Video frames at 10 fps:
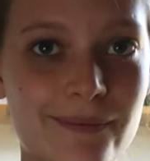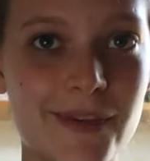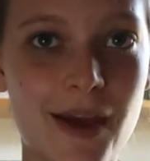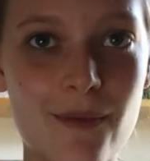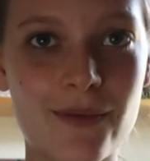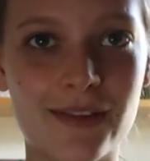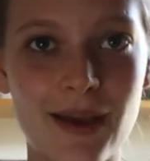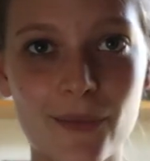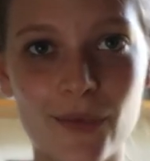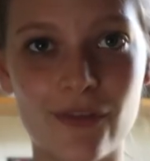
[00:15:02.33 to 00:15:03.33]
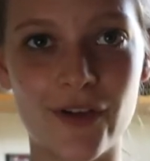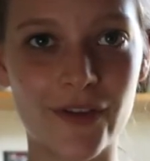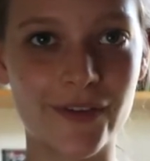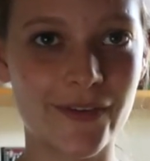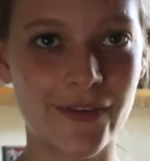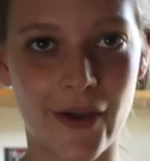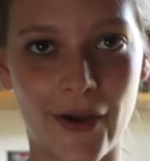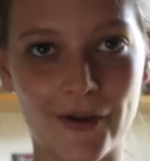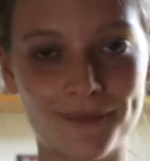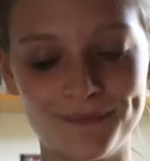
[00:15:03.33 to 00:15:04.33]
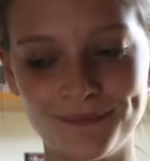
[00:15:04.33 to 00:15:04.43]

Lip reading: term of exams with a first, so